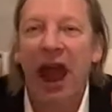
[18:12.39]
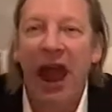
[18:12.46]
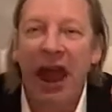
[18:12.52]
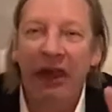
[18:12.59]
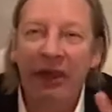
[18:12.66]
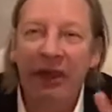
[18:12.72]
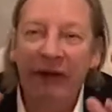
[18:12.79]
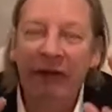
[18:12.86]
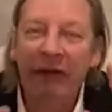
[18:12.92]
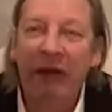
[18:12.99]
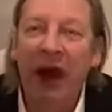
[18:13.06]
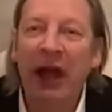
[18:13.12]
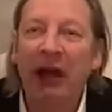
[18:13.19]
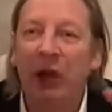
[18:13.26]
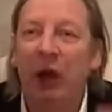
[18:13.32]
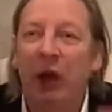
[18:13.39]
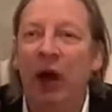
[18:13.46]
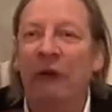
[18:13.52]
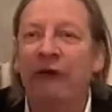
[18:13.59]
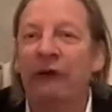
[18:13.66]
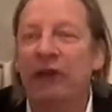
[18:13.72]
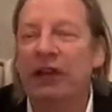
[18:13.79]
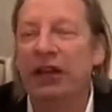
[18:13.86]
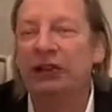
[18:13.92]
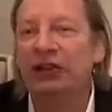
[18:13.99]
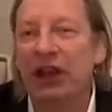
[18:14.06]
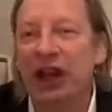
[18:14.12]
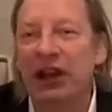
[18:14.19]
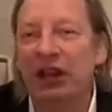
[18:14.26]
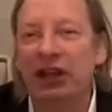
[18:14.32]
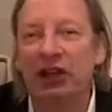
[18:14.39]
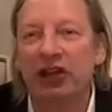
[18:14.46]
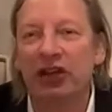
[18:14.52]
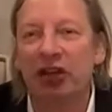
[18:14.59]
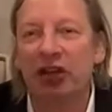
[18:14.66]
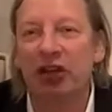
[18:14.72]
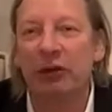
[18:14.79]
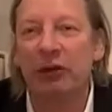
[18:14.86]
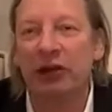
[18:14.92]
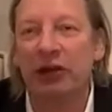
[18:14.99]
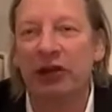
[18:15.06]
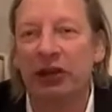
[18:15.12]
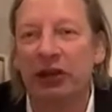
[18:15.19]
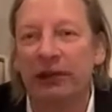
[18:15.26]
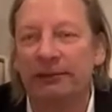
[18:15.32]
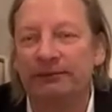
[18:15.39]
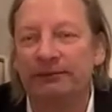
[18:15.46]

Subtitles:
And the final one for destination, Jude mentioned.